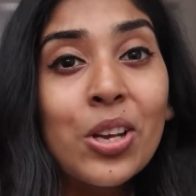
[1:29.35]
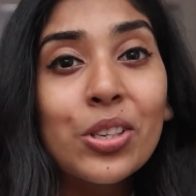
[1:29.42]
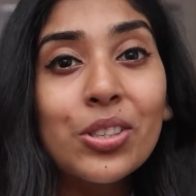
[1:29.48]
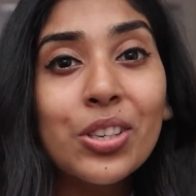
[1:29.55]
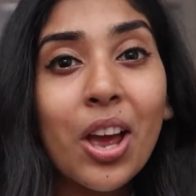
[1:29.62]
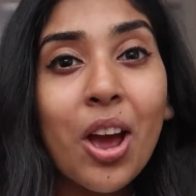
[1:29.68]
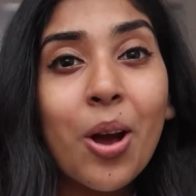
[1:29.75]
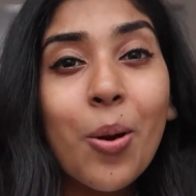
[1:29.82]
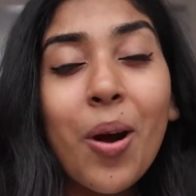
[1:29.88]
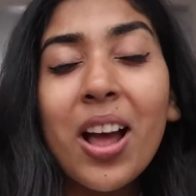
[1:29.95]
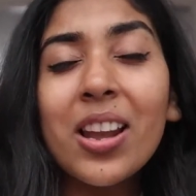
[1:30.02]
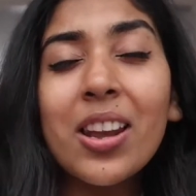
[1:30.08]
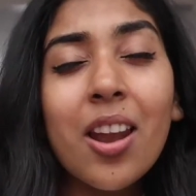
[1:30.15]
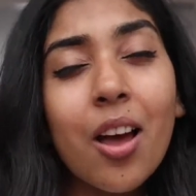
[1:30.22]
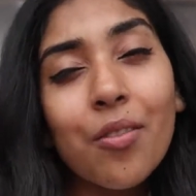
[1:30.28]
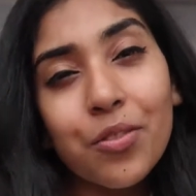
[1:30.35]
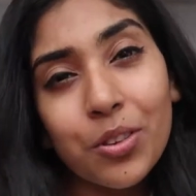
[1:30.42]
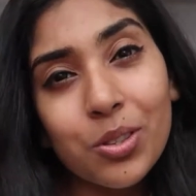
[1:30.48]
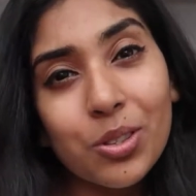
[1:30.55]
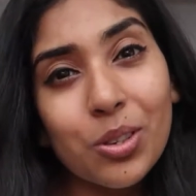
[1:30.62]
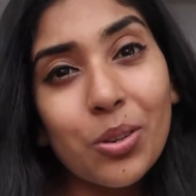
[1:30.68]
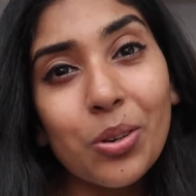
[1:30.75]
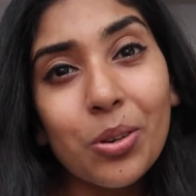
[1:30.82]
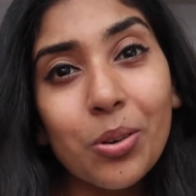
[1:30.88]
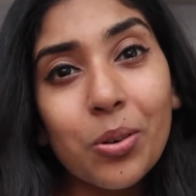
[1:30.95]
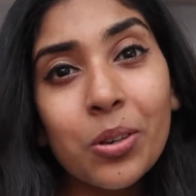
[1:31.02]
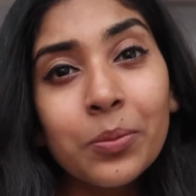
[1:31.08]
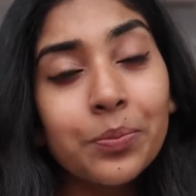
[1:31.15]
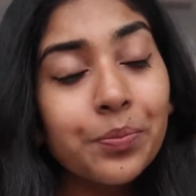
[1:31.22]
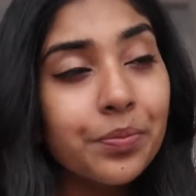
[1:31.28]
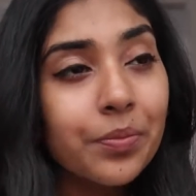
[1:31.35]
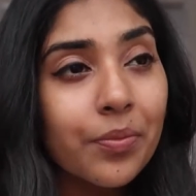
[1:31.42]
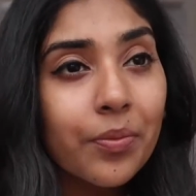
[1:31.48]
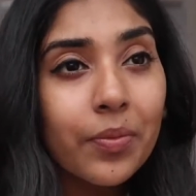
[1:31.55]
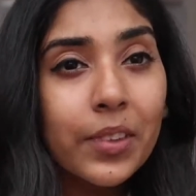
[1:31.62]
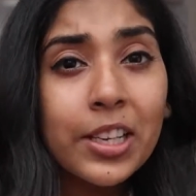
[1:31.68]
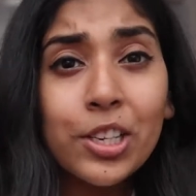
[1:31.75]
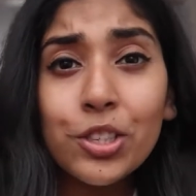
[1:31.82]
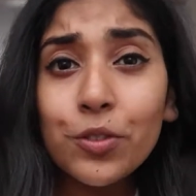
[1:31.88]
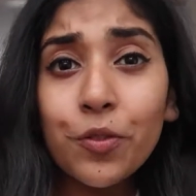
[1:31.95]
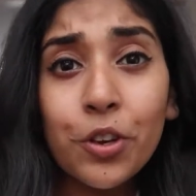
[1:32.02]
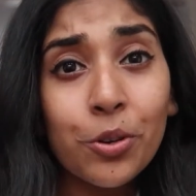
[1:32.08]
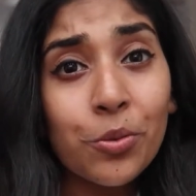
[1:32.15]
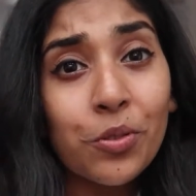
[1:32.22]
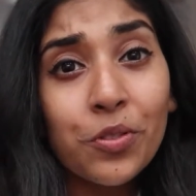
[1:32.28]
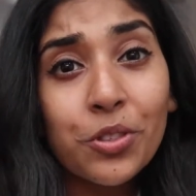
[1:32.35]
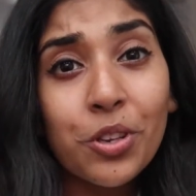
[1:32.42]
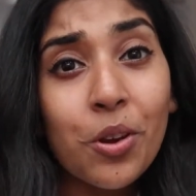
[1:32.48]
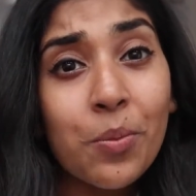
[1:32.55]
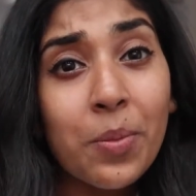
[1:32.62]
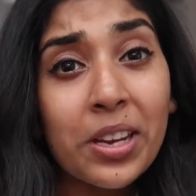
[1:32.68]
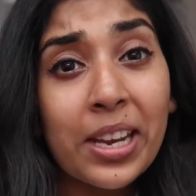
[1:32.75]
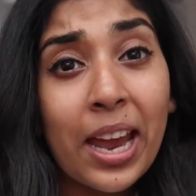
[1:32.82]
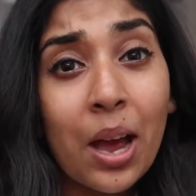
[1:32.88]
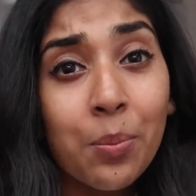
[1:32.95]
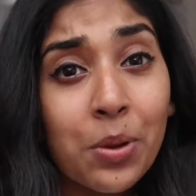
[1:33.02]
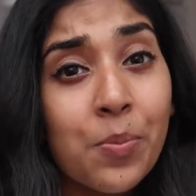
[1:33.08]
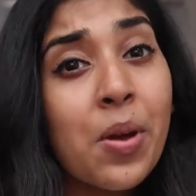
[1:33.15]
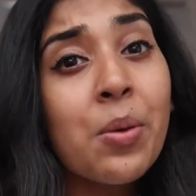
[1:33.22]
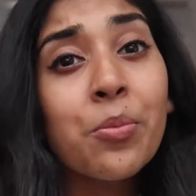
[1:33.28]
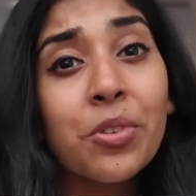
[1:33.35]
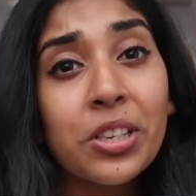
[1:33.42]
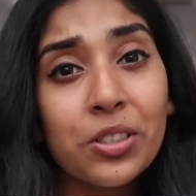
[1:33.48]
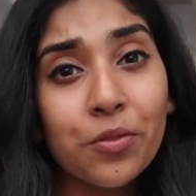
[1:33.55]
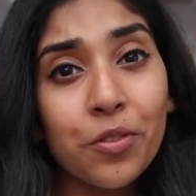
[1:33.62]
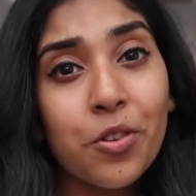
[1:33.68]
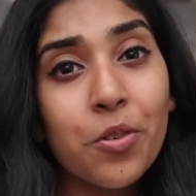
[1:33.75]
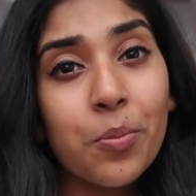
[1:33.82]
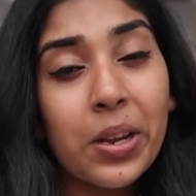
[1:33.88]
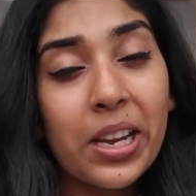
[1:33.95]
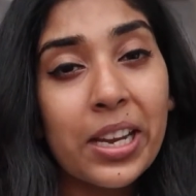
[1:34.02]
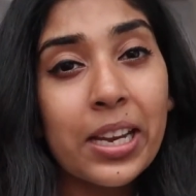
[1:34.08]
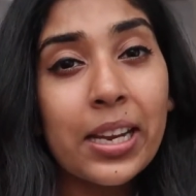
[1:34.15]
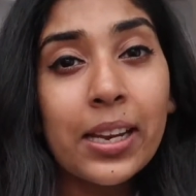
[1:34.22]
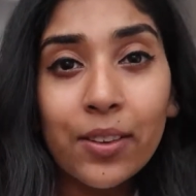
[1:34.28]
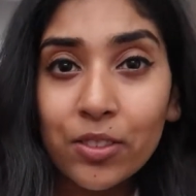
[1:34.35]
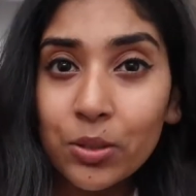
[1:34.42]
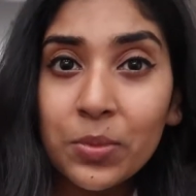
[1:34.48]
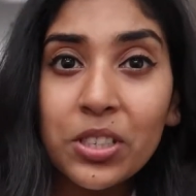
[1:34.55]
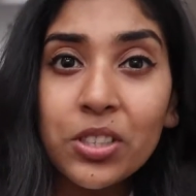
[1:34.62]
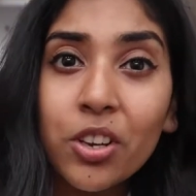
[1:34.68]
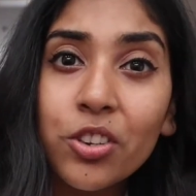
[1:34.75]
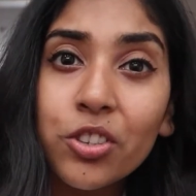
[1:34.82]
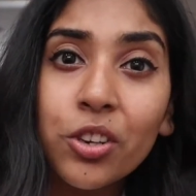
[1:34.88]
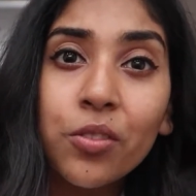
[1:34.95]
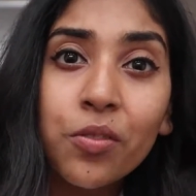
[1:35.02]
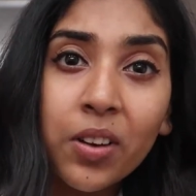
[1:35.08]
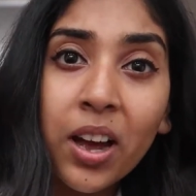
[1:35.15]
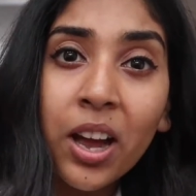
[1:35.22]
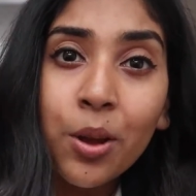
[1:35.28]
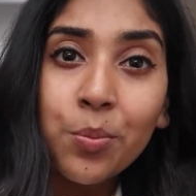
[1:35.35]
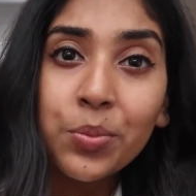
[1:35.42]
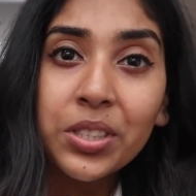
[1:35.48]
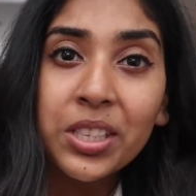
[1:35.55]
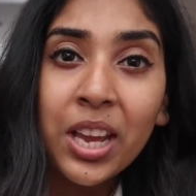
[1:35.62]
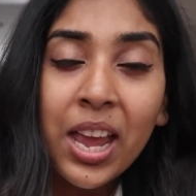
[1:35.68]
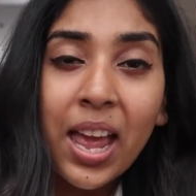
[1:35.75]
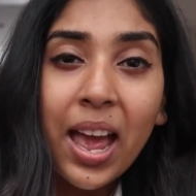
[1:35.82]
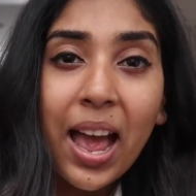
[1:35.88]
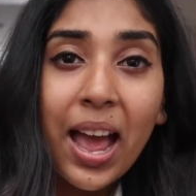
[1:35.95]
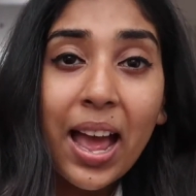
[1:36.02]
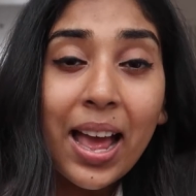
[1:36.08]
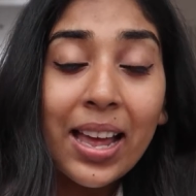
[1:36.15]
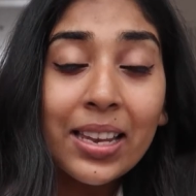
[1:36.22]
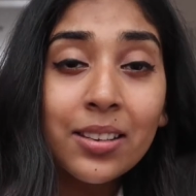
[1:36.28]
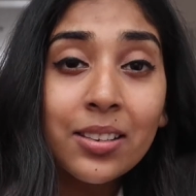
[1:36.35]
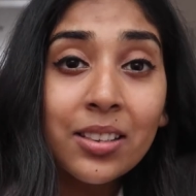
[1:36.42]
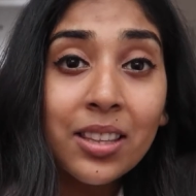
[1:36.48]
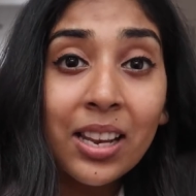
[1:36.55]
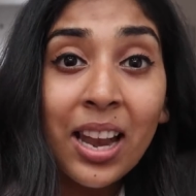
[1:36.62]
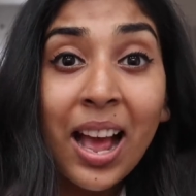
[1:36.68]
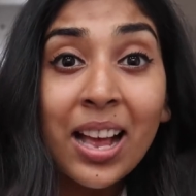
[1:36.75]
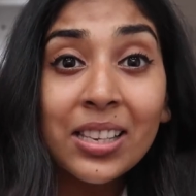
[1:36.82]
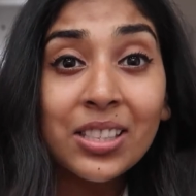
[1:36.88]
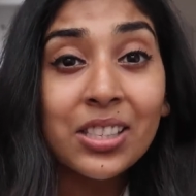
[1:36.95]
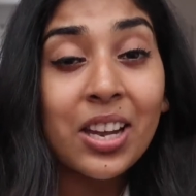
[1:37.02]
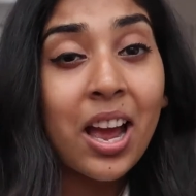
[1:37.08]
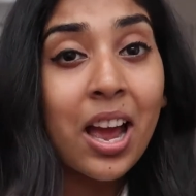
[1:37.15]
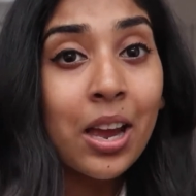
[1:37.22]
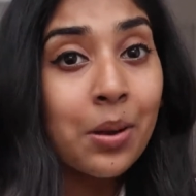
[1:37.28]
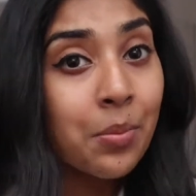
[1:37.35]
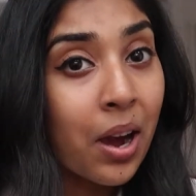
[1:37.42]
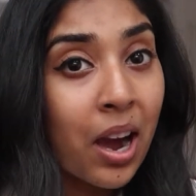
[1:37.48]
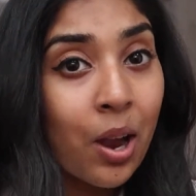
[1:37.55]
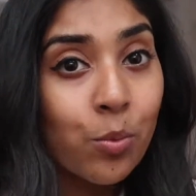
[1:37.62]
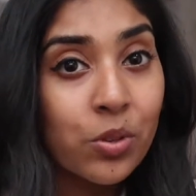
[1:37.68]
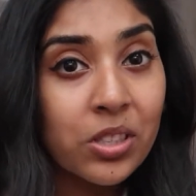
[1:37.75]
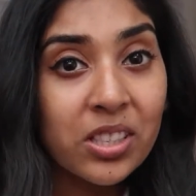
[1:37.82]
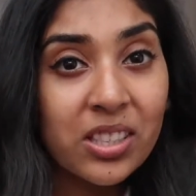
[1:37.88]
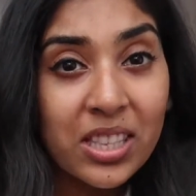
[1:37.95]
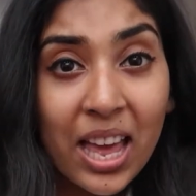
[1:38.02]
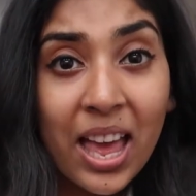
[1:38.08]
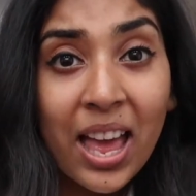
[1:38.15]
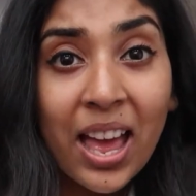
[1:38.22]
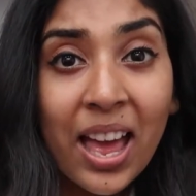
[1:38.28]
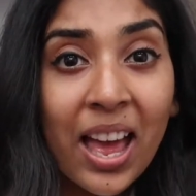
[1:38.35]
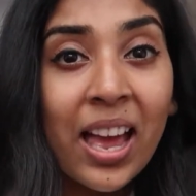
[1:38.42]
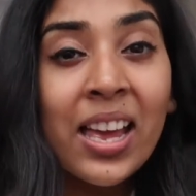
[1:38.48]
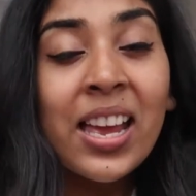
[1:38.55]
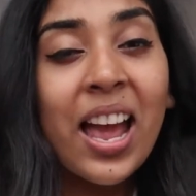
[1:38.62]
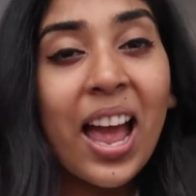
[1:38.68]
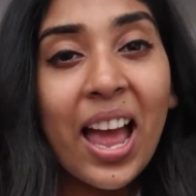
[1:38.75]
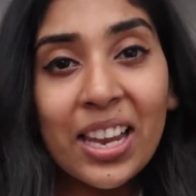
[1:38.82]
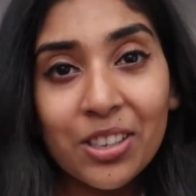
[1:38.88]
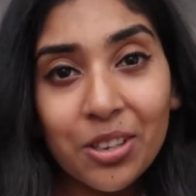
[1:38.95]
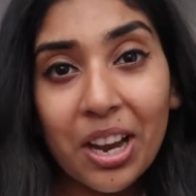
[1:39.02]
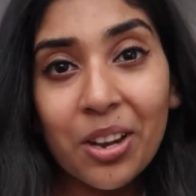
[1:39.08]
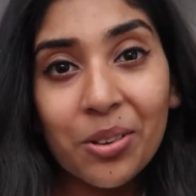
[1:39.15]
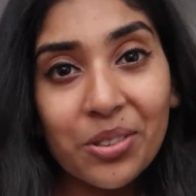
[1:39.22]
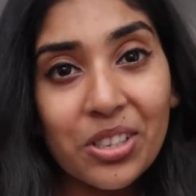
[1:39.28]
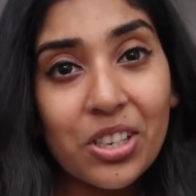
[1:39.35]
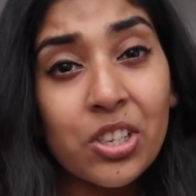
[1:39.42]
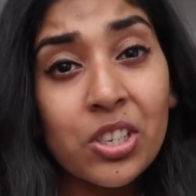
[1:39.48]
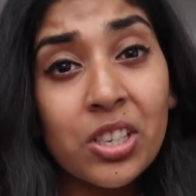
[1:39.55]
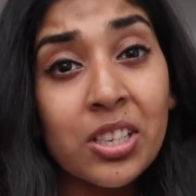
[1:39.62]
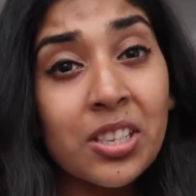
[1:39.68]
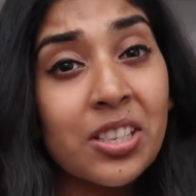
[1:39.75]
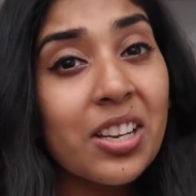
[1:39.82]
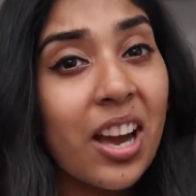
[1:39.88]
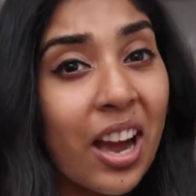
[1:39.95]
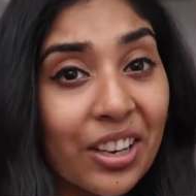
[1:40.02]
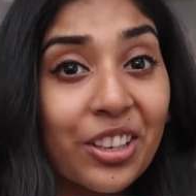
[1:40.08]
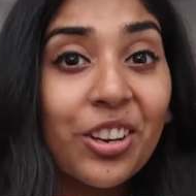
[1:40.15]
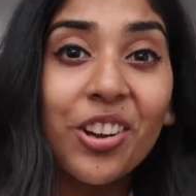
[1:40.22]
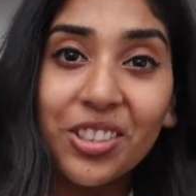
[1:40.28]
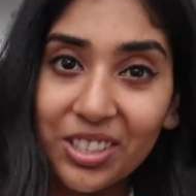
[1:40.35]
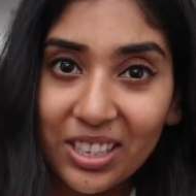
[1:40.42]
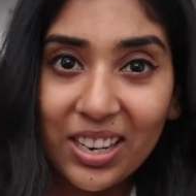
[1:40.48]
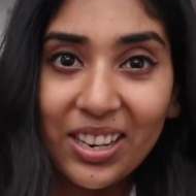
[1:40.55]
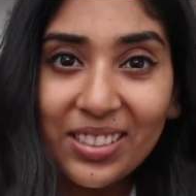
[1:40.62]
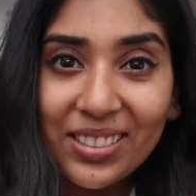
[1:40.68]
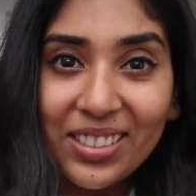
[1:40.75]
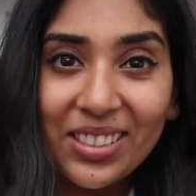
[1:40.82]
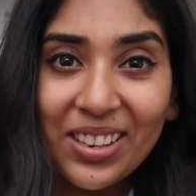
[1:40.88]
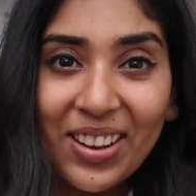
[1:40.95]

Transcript: So I love the school. It's filled with so many happy memories for me. It gives me such good vibes. And the last time I was there and I auditioned, I got it.